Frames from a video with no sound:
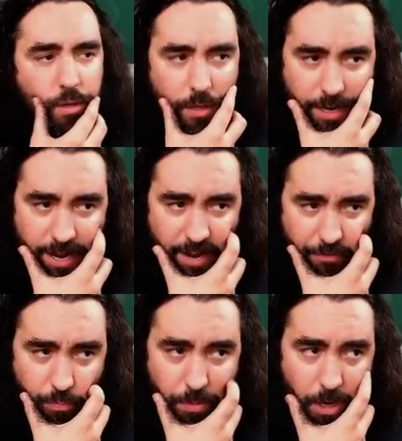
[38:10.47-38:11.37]
I have
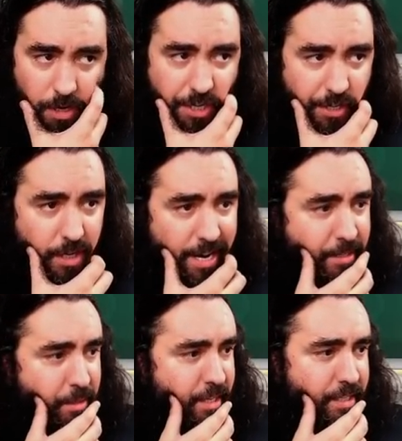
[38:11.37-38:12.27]
to block here
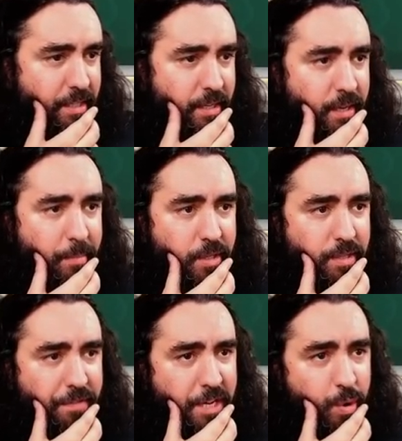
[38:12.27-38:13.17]
like this. Because
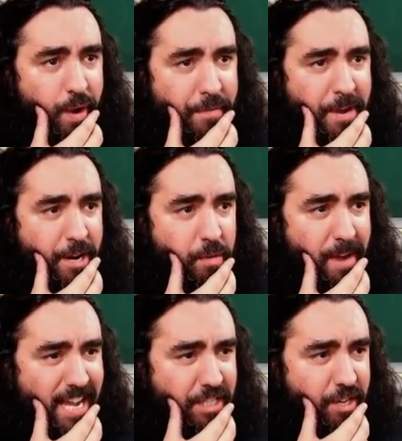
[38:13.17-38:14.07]
if they do have a Meathook
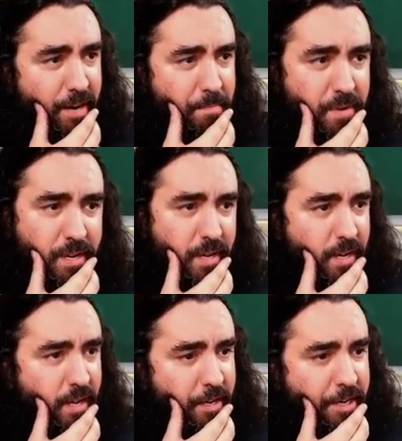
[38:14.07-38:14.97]
Massacre,
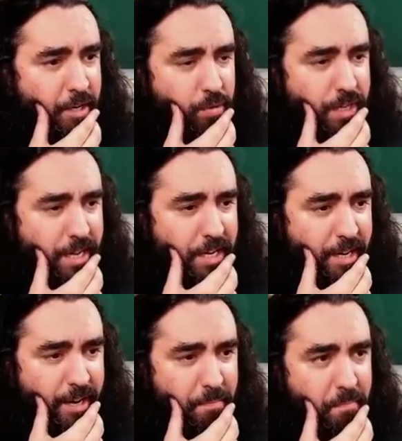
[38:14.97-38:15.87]
they're using it
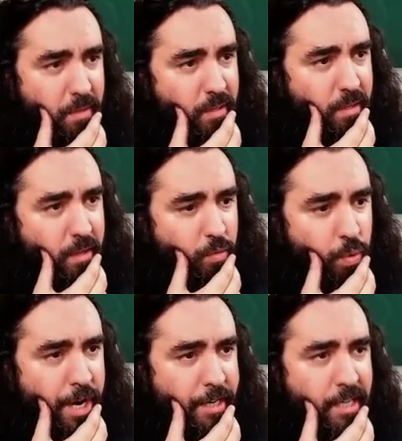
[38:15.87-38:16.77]
here,
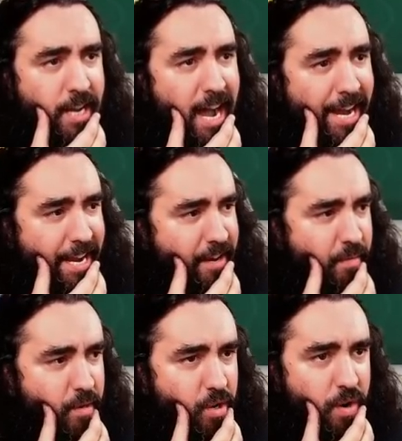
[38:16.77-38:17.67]
we're dying.
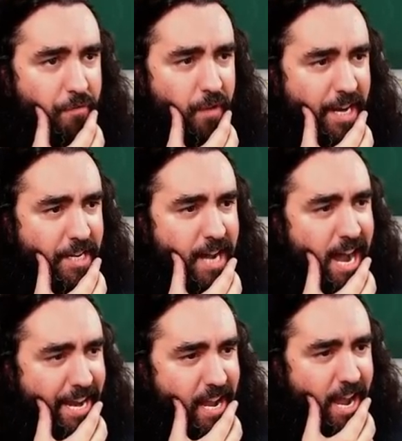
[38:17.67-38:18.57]
We're freaking
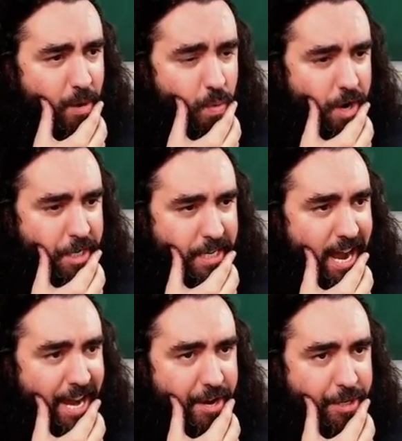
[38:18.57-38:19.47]
dying. I don't want to
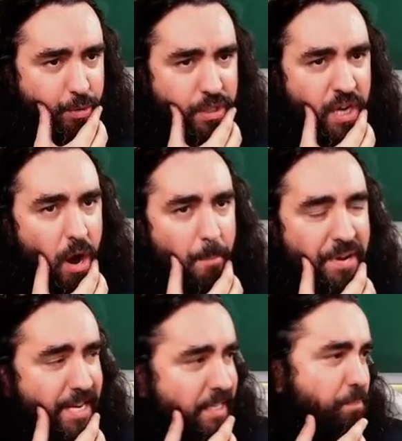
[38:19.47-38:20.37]
die here to
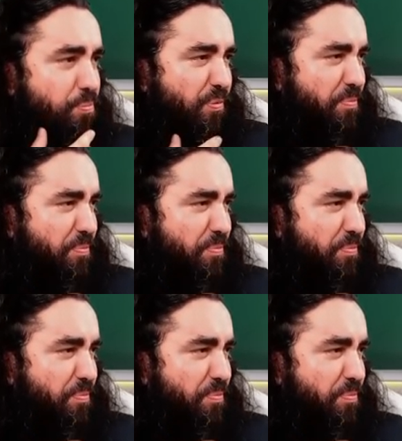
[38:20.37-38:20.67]
zombies.